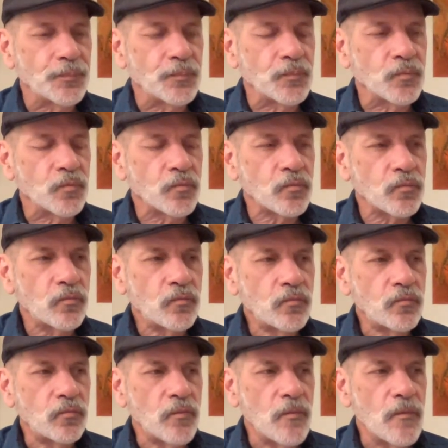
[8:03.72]

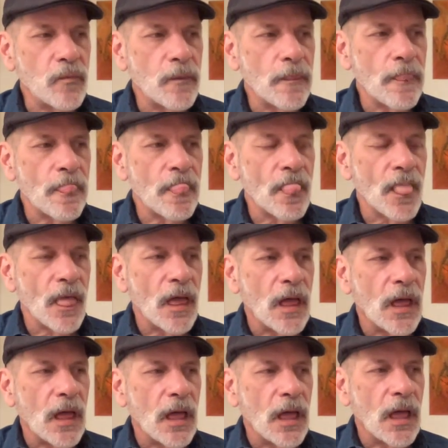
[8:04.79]

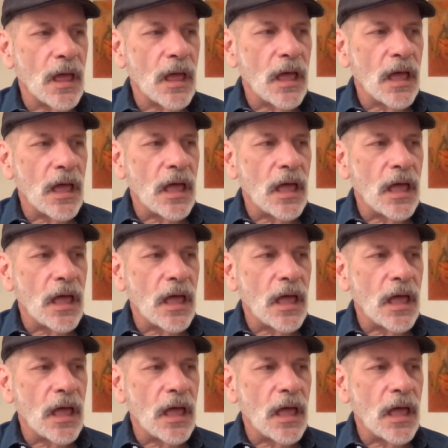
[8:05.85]
(no one is talking)